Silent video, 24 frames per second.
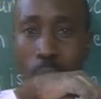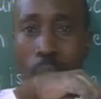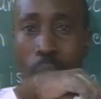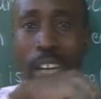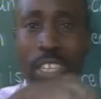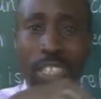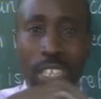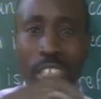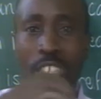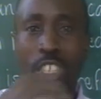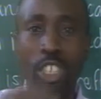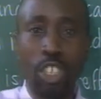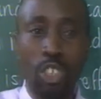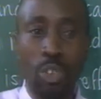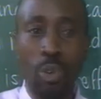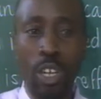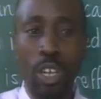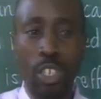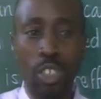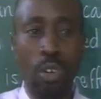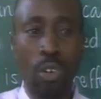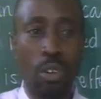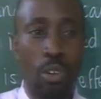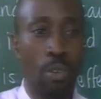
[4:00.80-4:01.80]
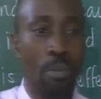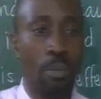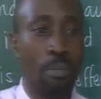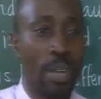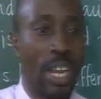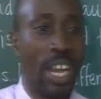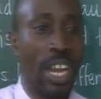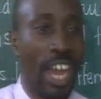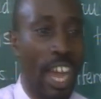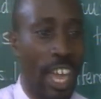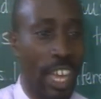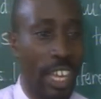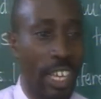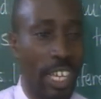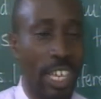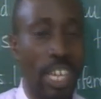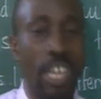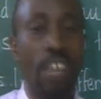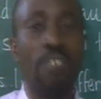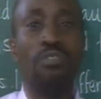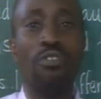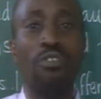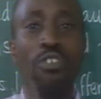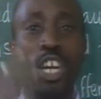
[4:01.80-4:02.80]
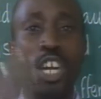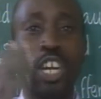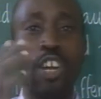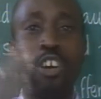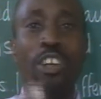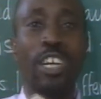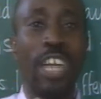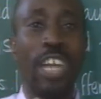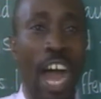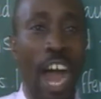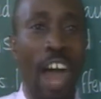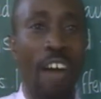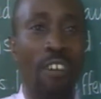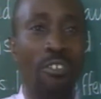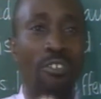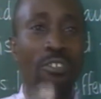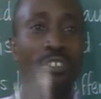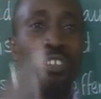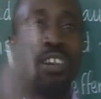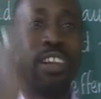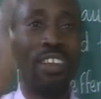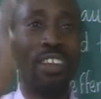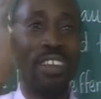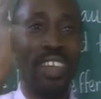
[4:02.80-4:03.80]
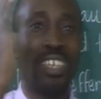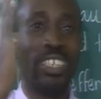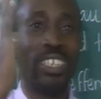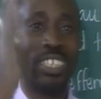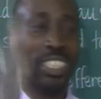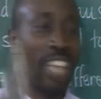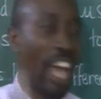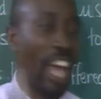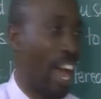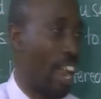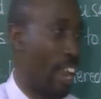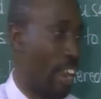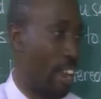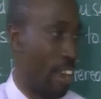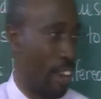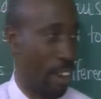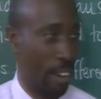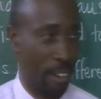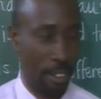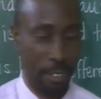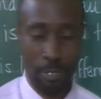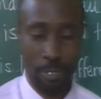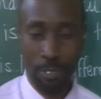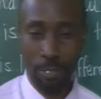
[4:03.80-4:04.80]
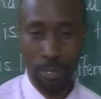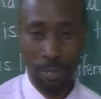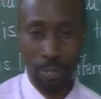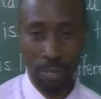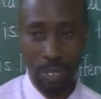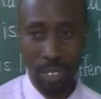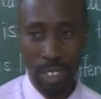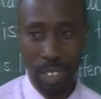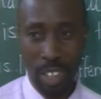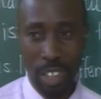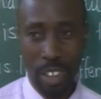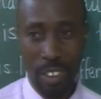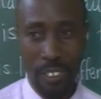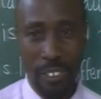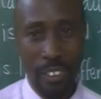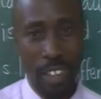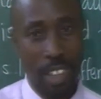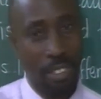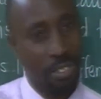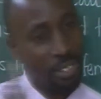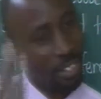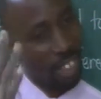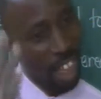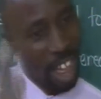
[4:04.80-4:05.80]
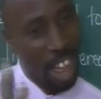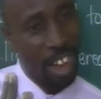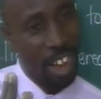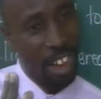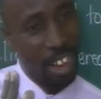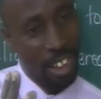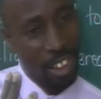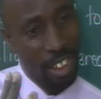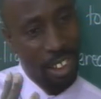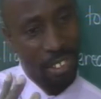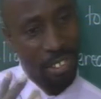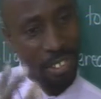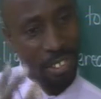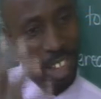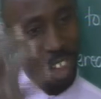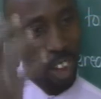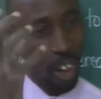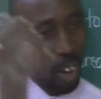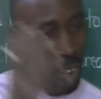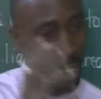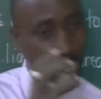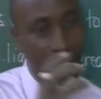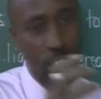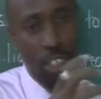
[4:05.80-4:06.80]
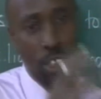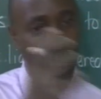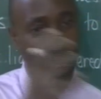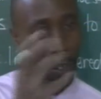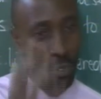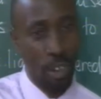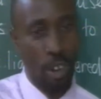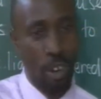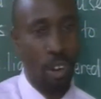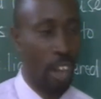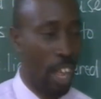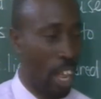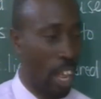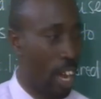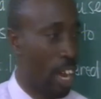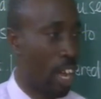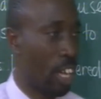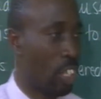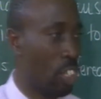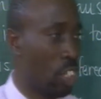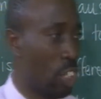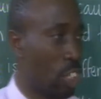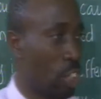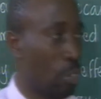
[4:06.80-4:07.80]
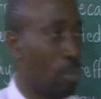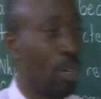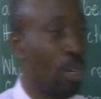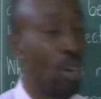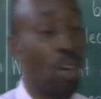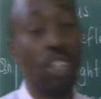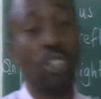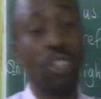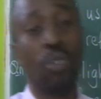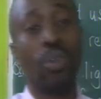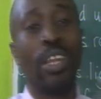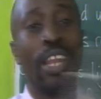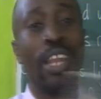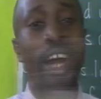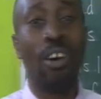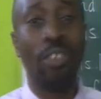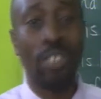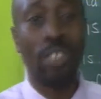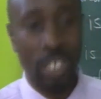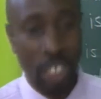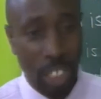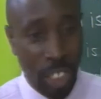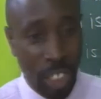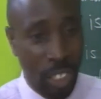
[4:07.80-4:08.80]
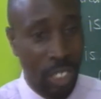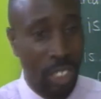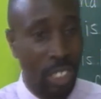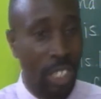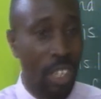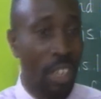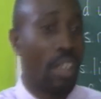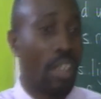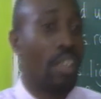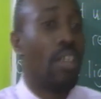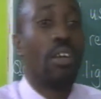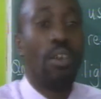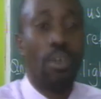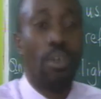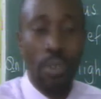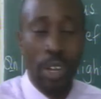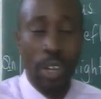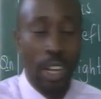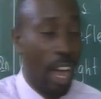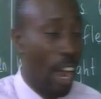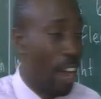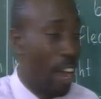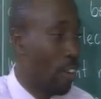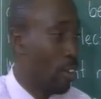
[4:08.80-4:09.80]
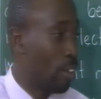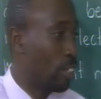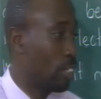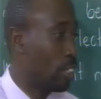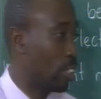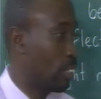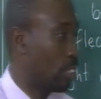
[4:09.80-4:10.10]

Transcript: what the situation would be like if we don't have the sun? The sun is the origin of all energies because without it, we cannot,